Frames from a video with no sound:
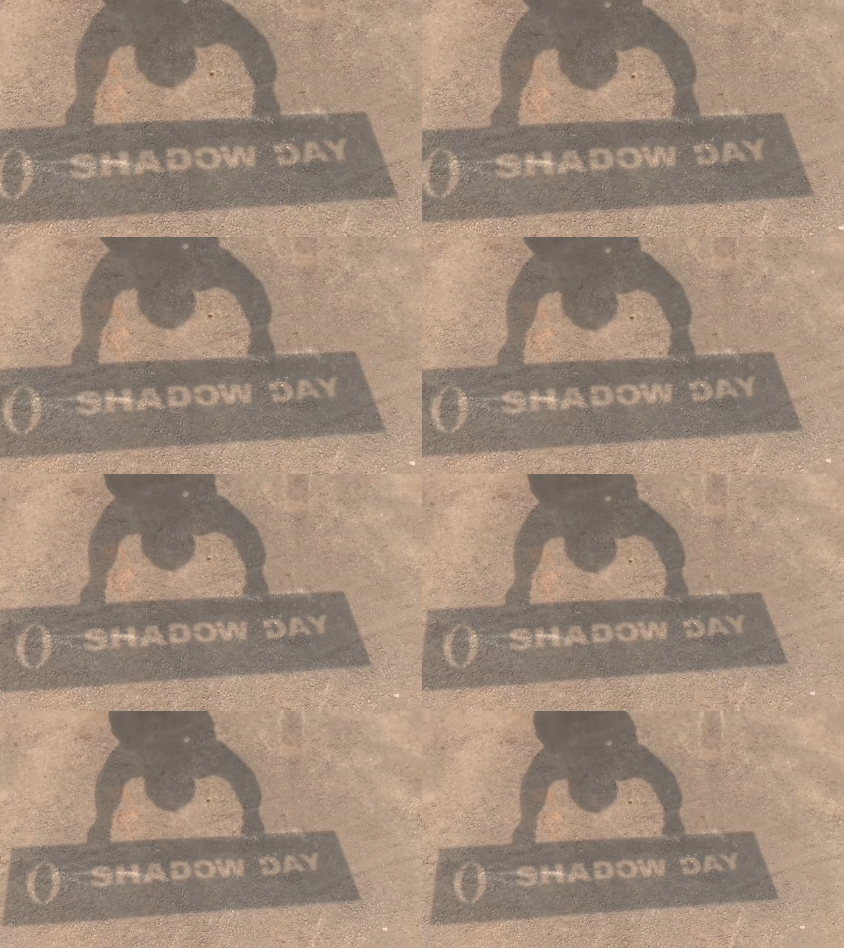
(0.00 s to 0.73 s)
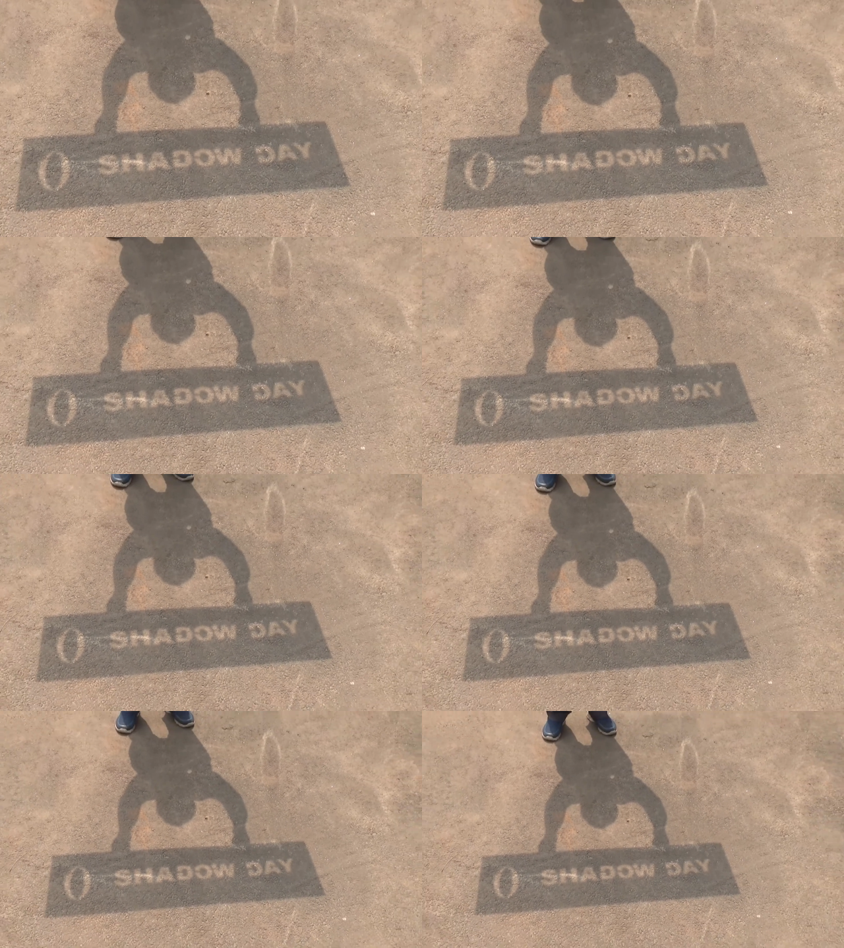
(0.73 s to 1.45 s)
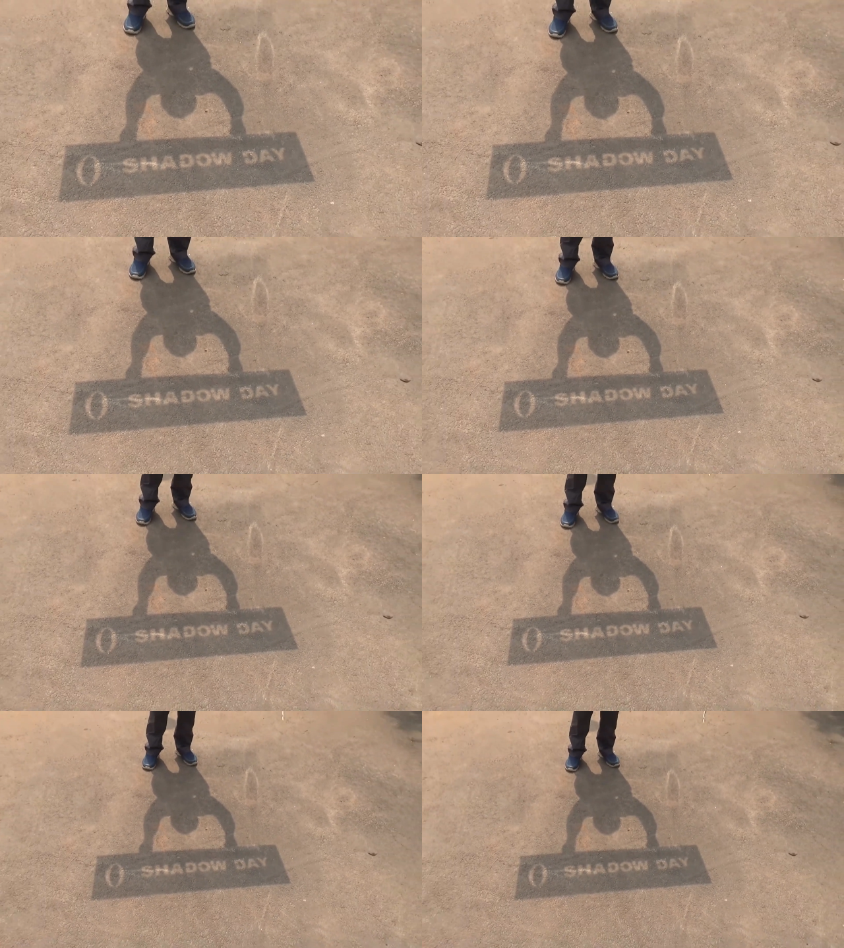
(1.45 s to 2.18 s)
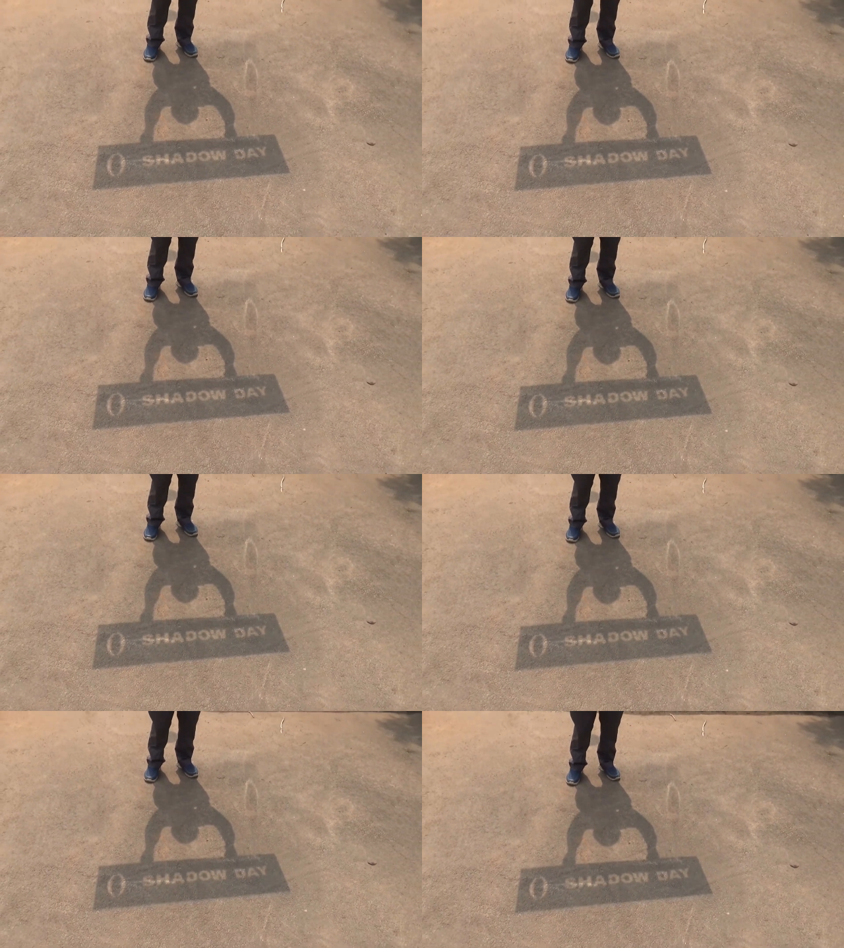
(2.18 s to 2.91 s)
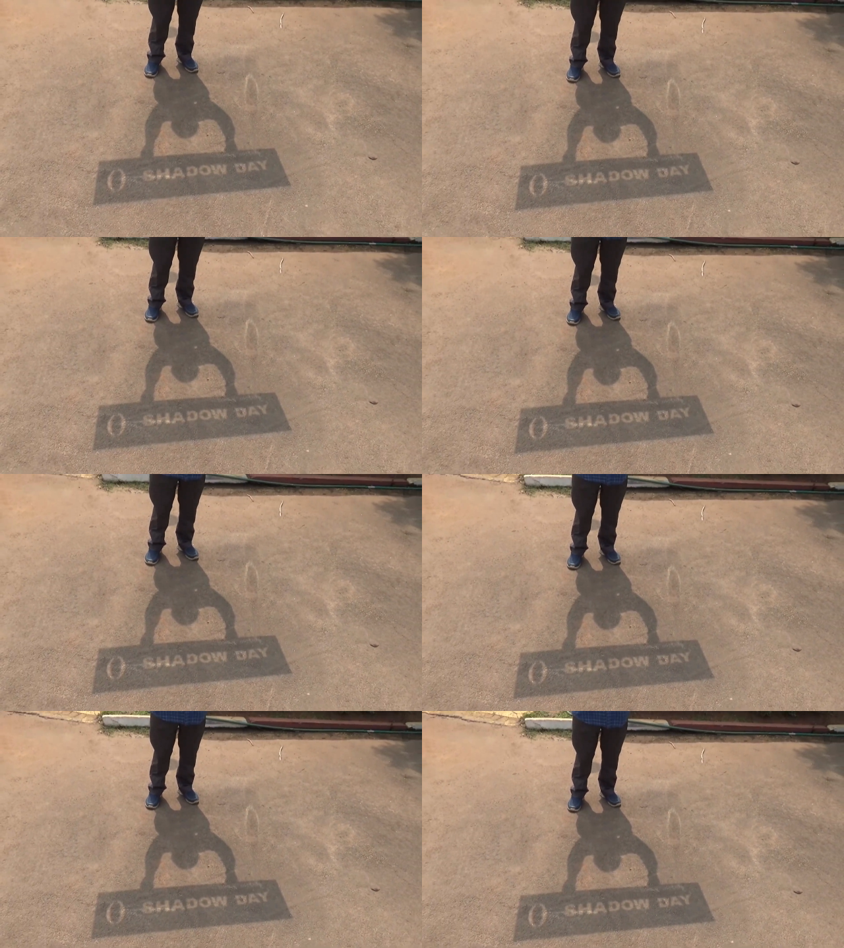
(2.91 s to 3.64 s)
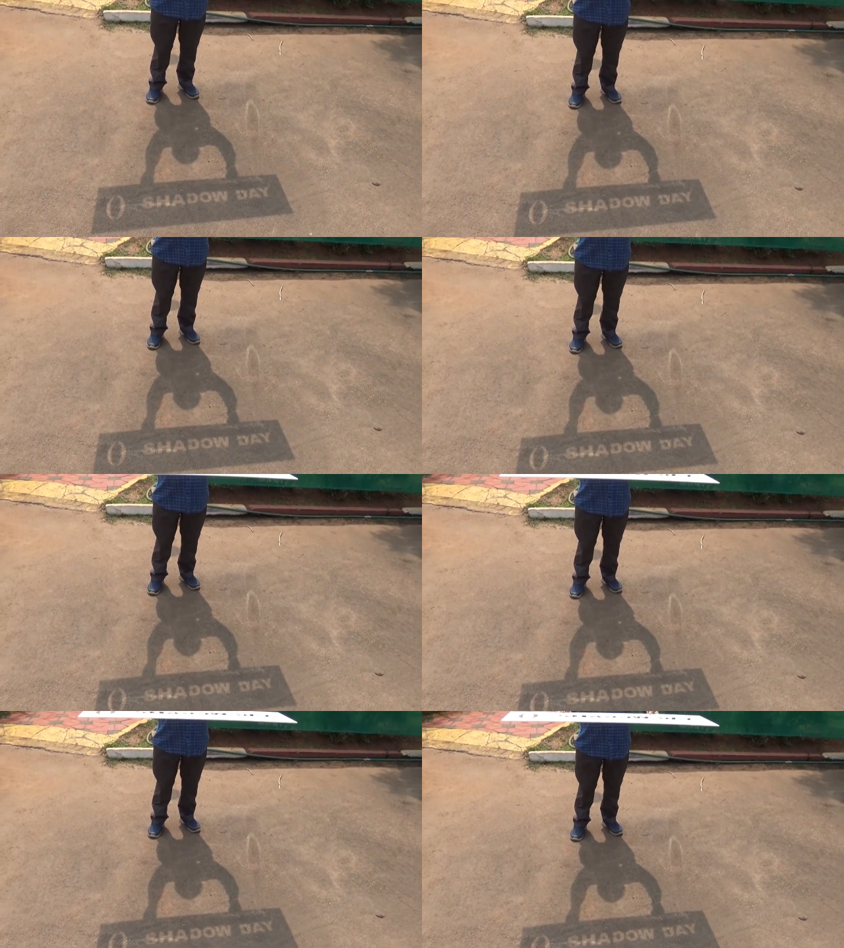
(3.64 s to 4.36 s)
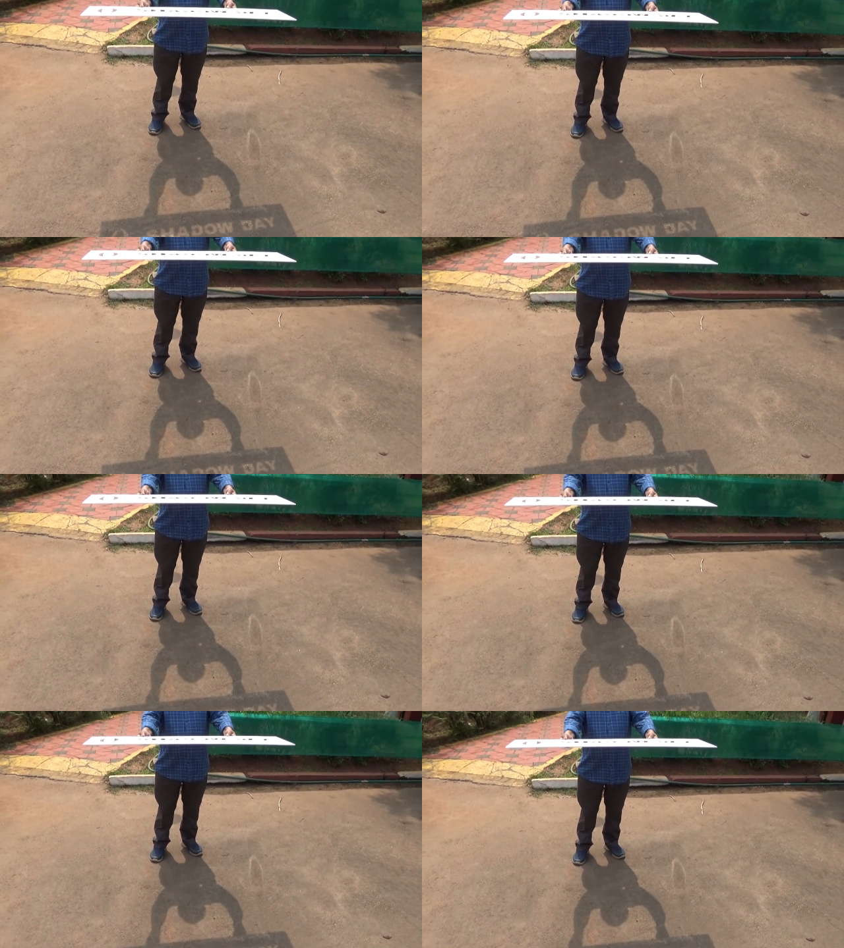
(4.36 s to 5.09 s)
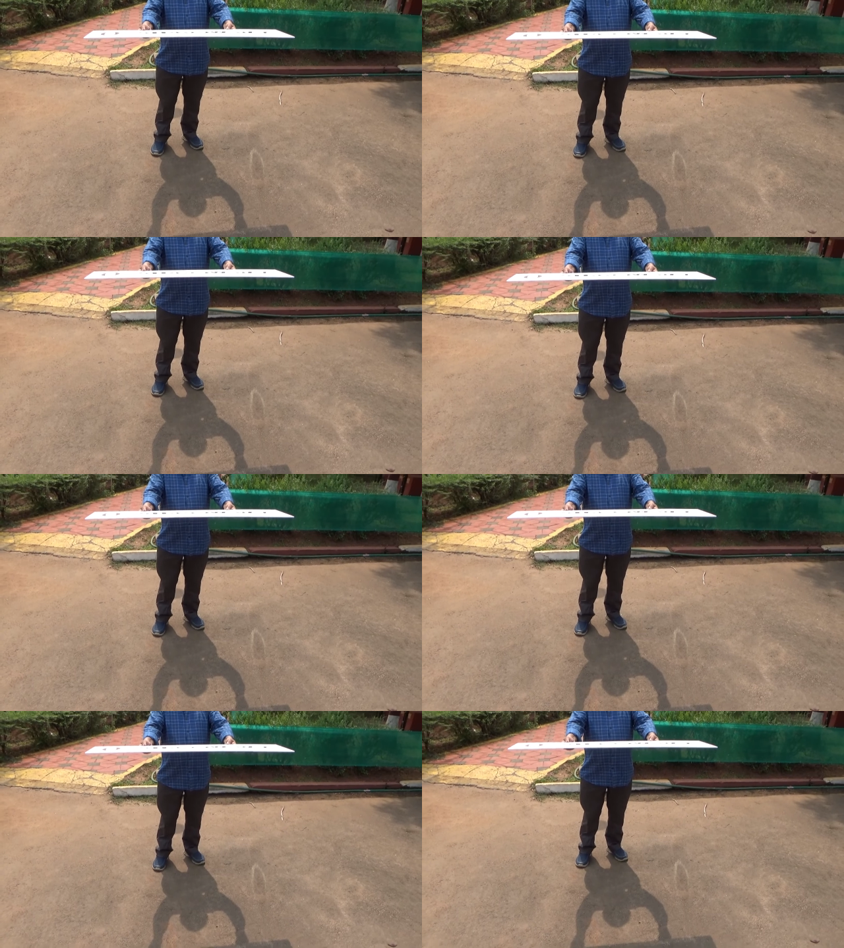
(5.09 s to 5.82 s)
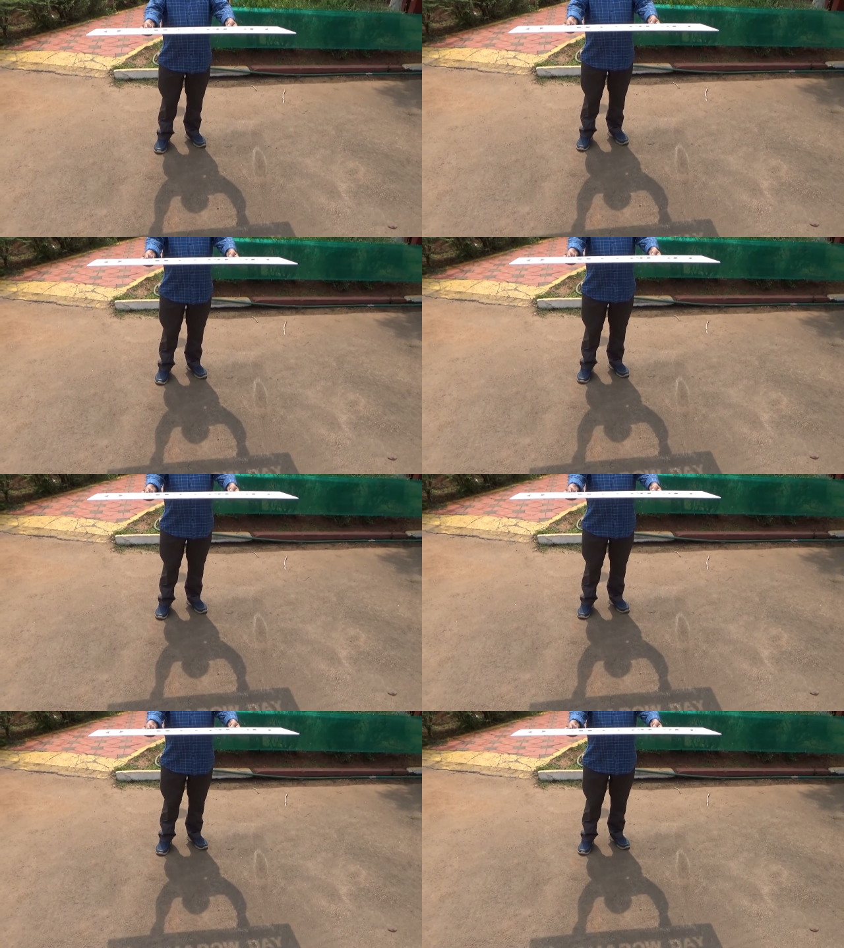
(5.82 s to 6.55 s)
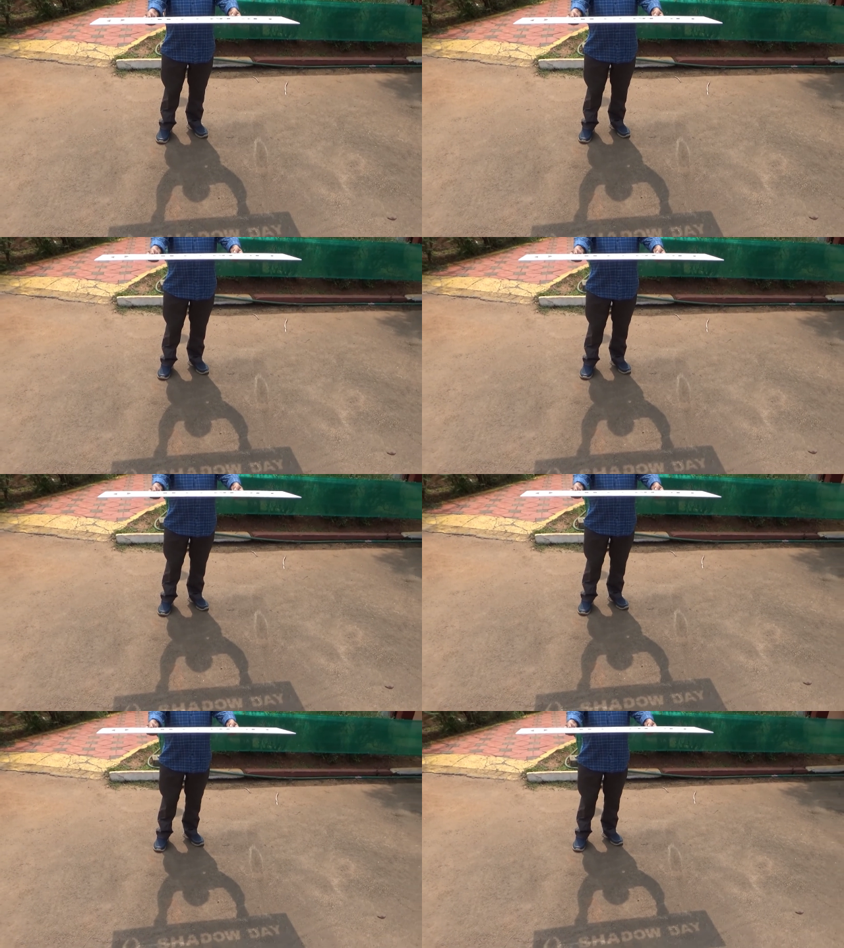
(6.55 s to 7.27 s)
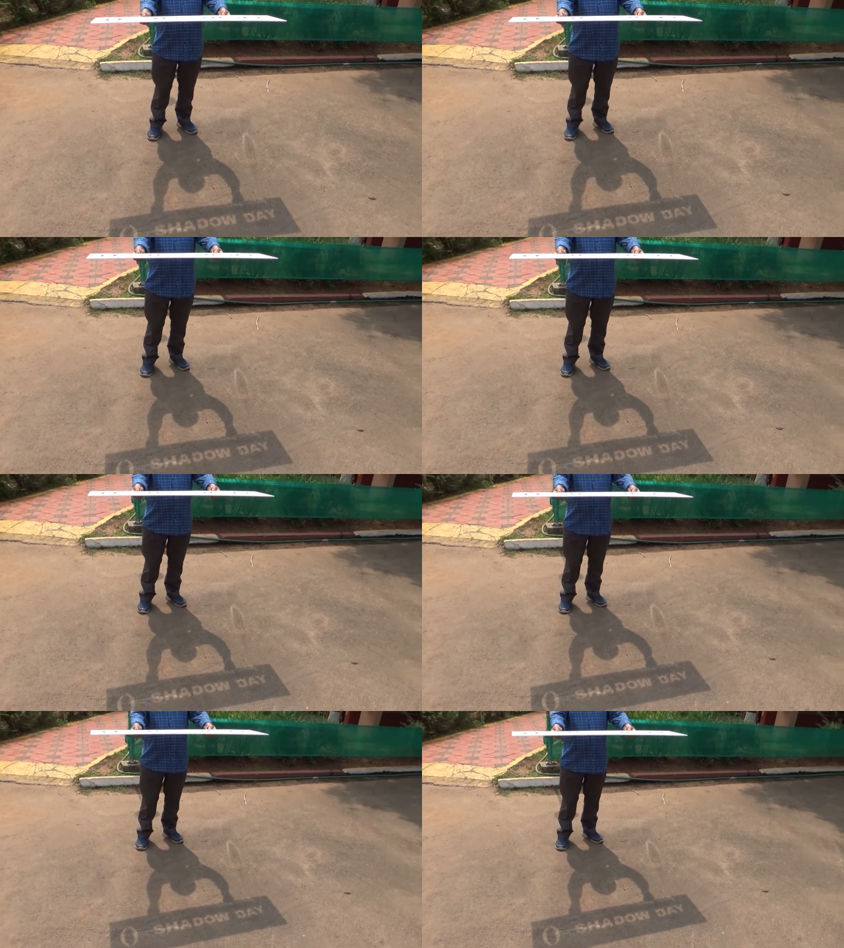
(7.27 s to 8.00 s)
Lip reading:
[unreadable: no face in view]